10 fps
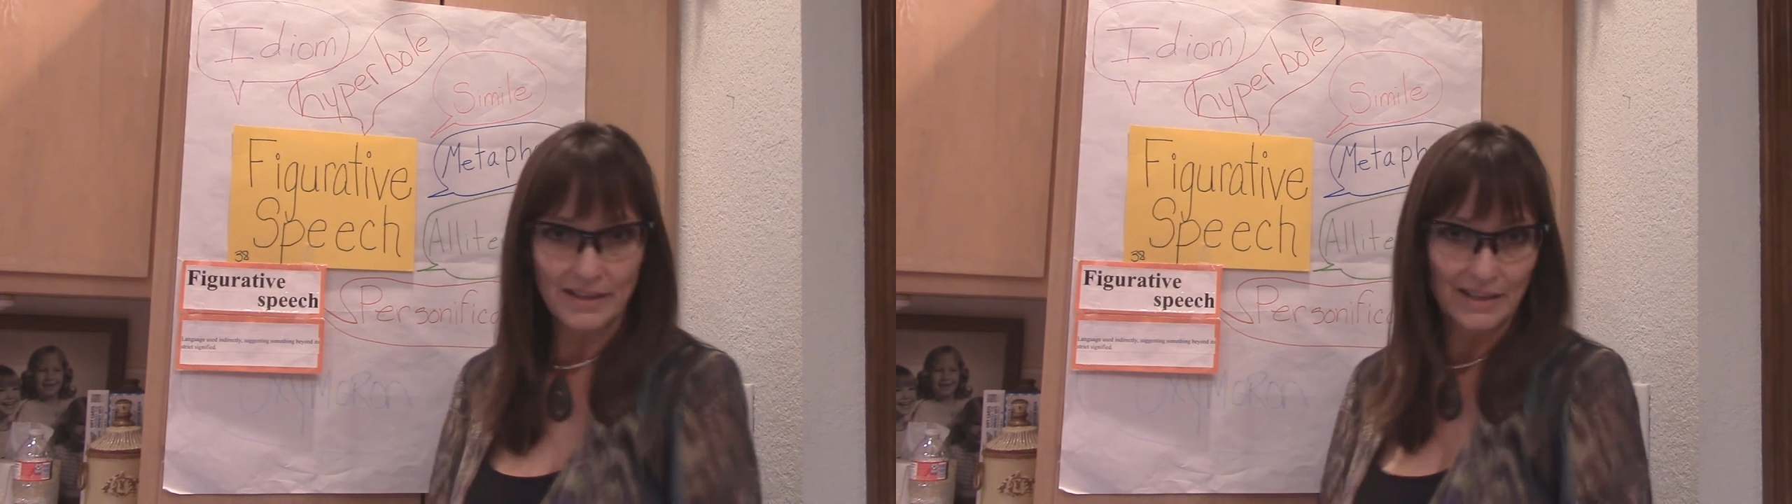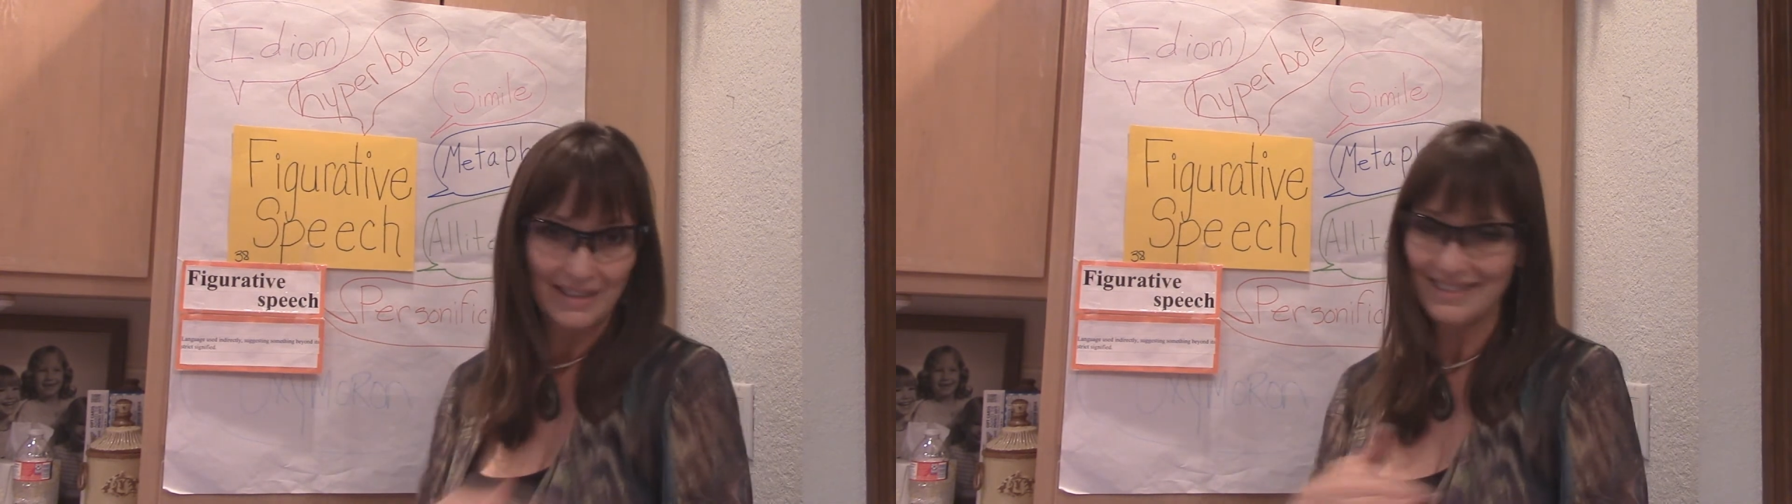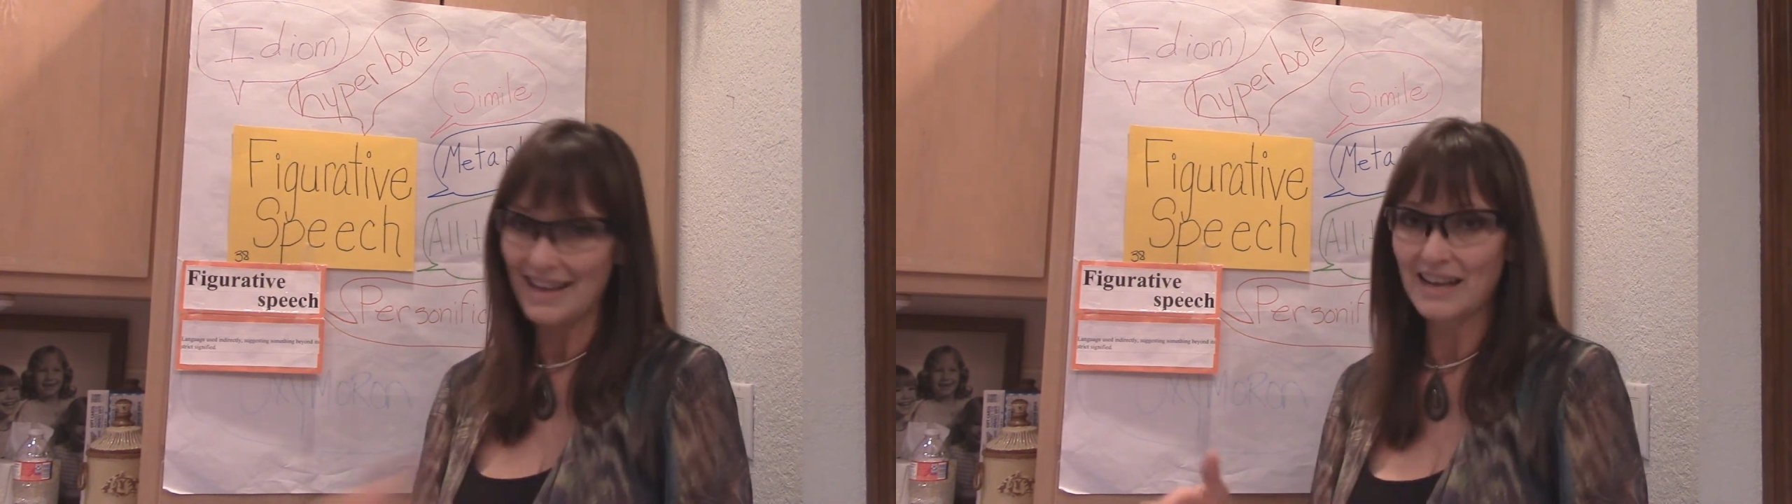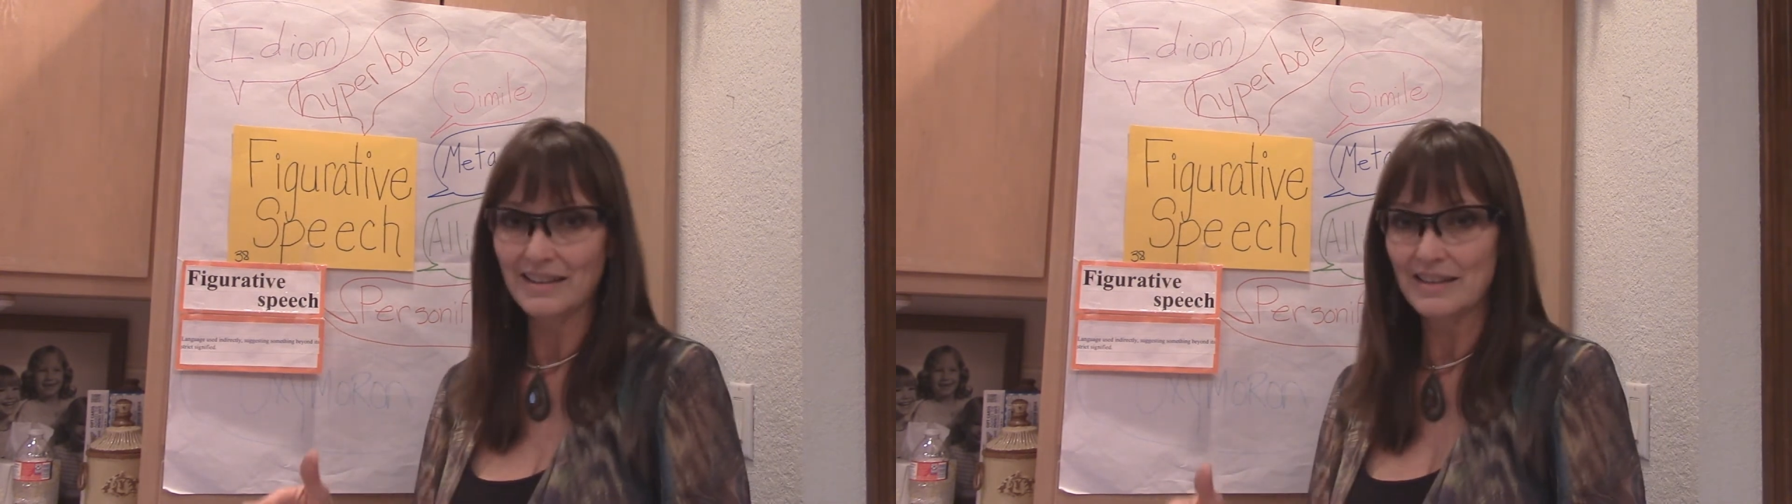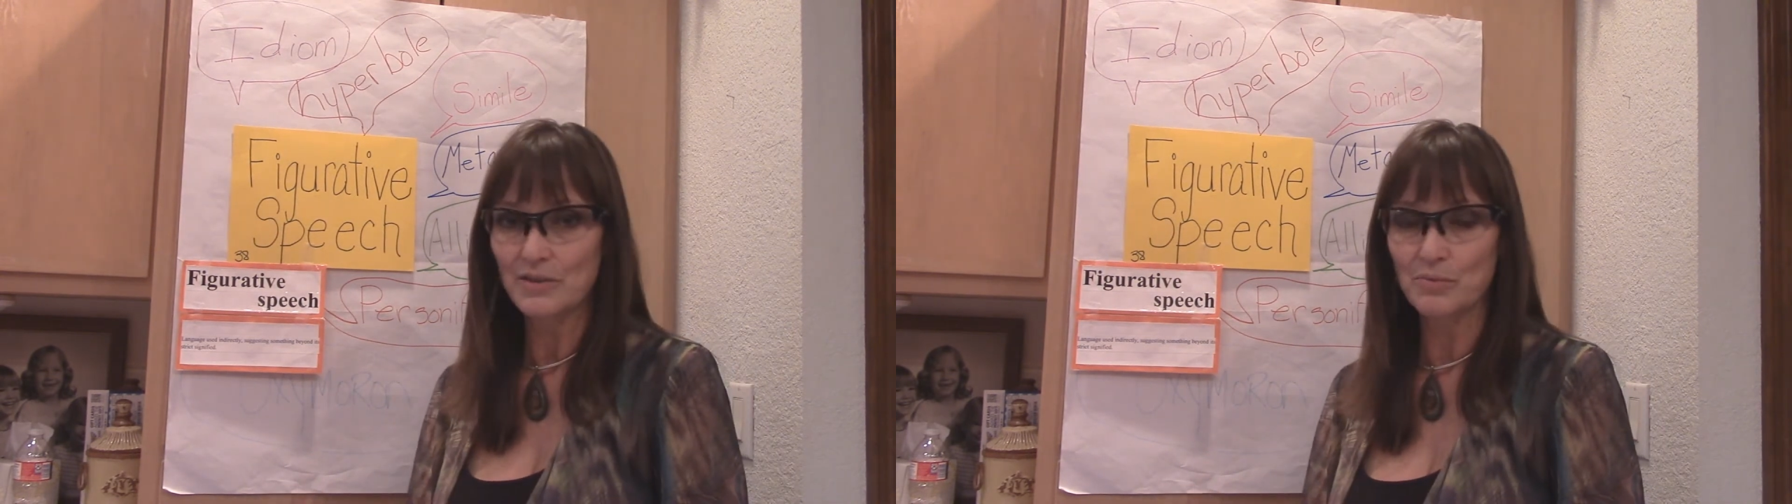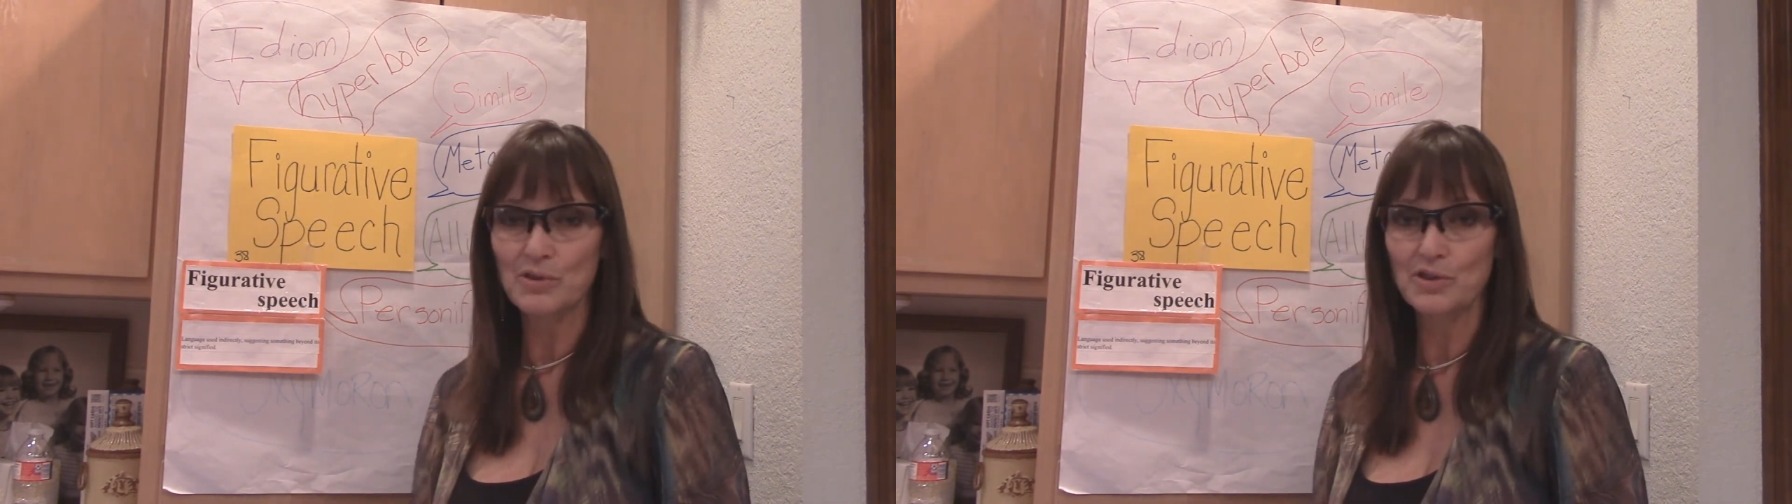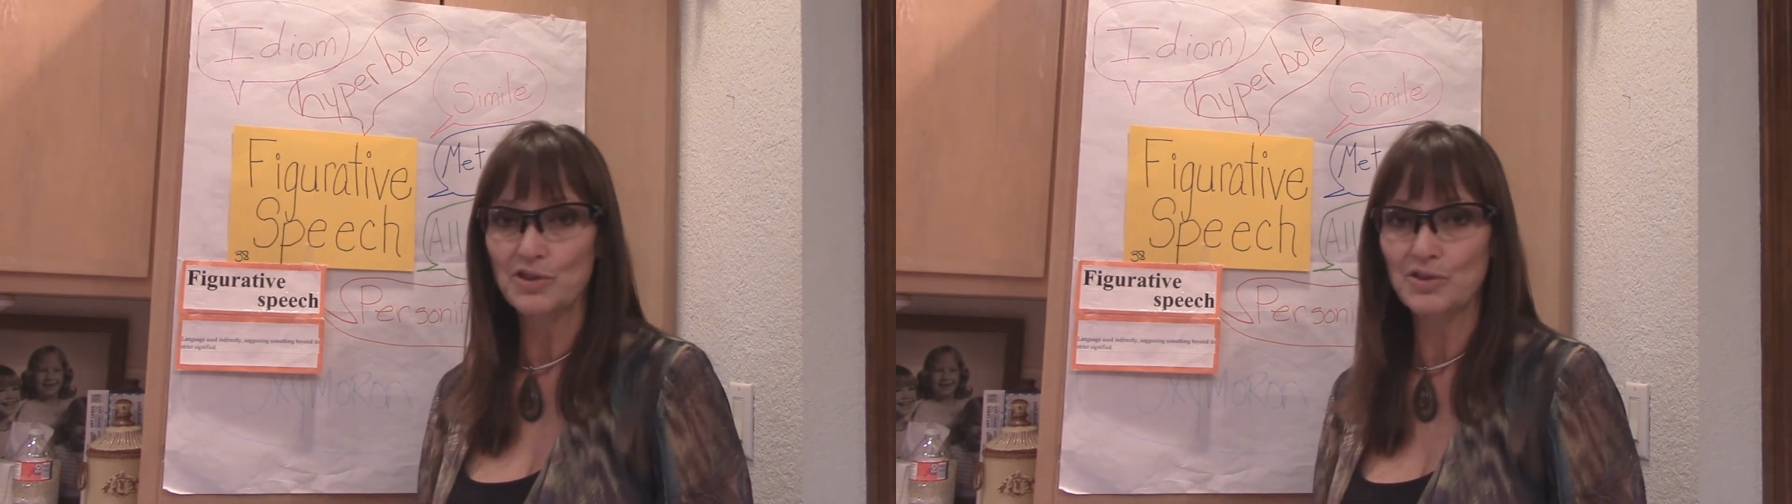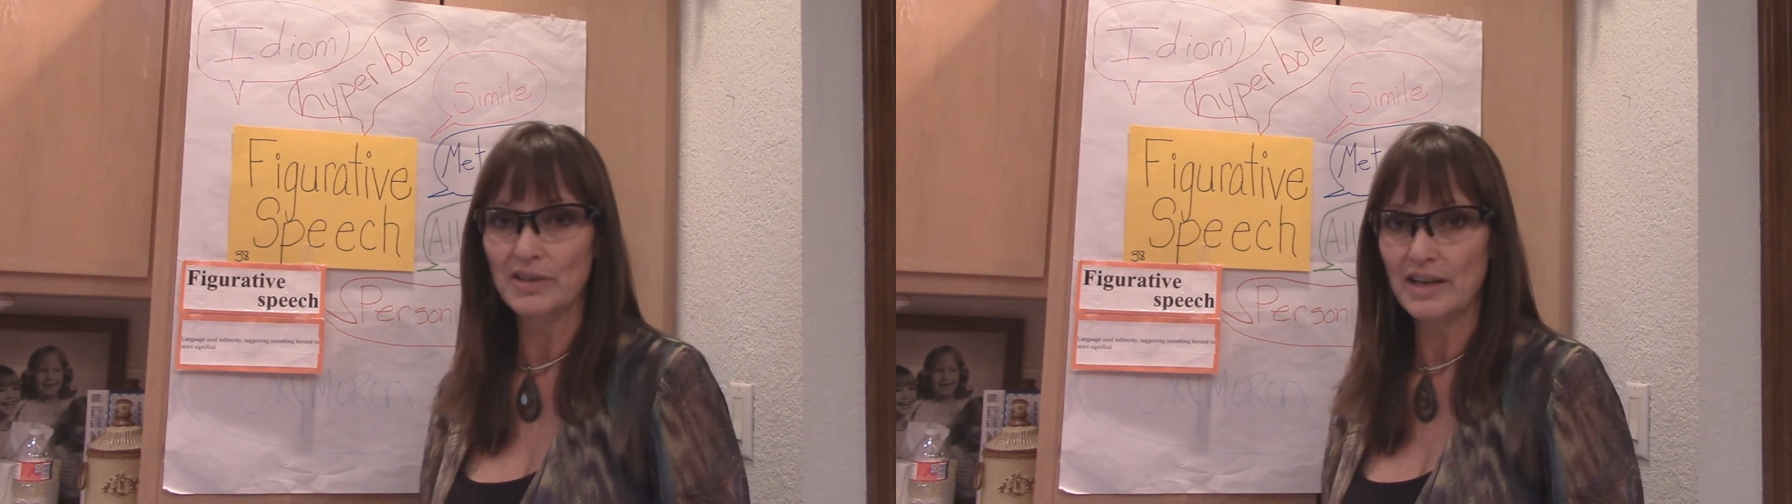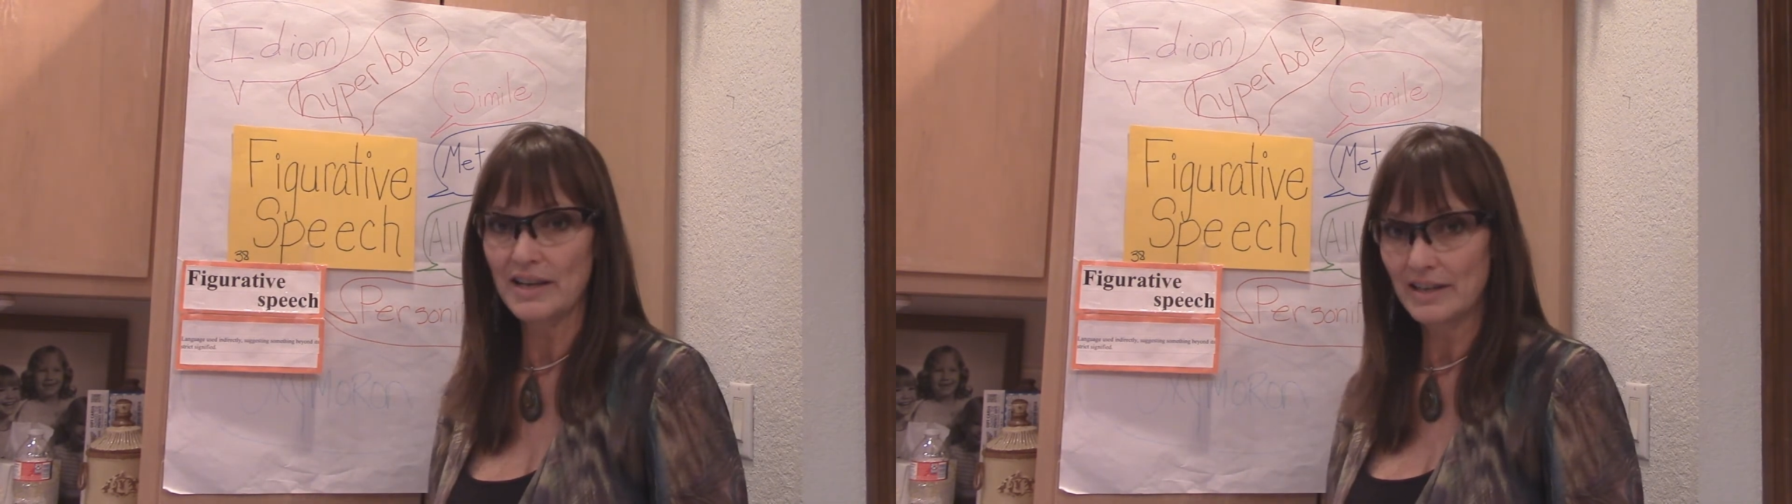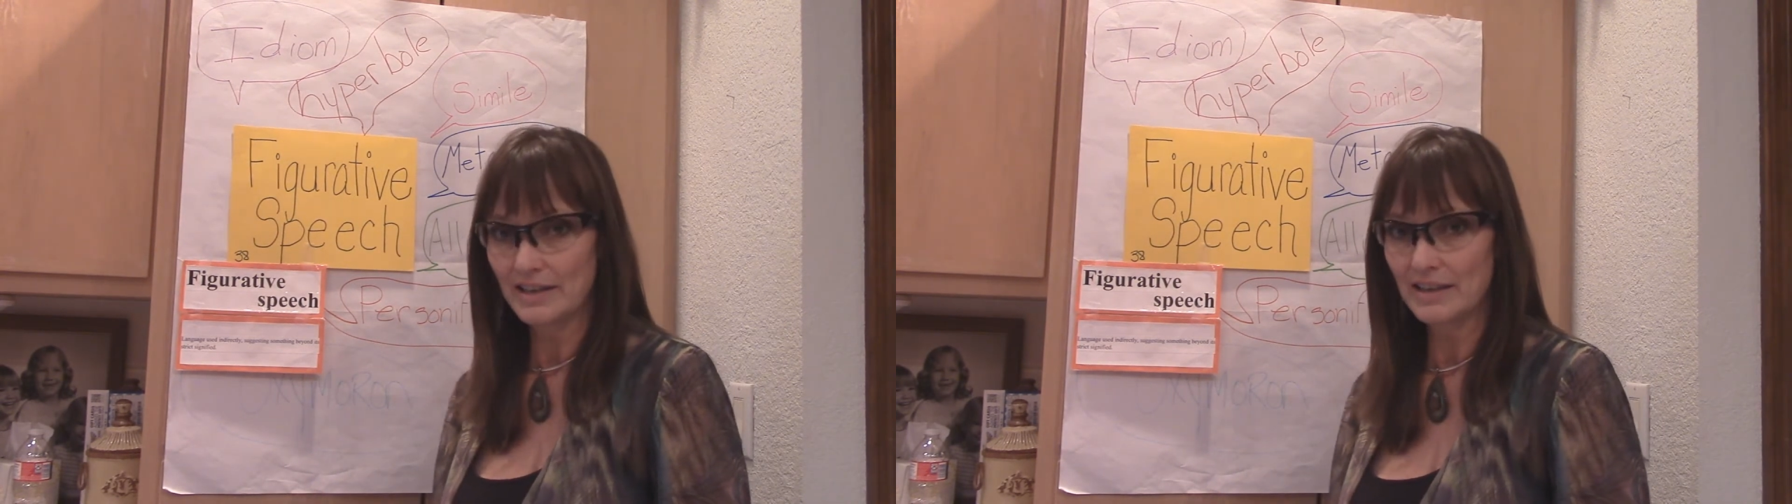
exactly the words you say.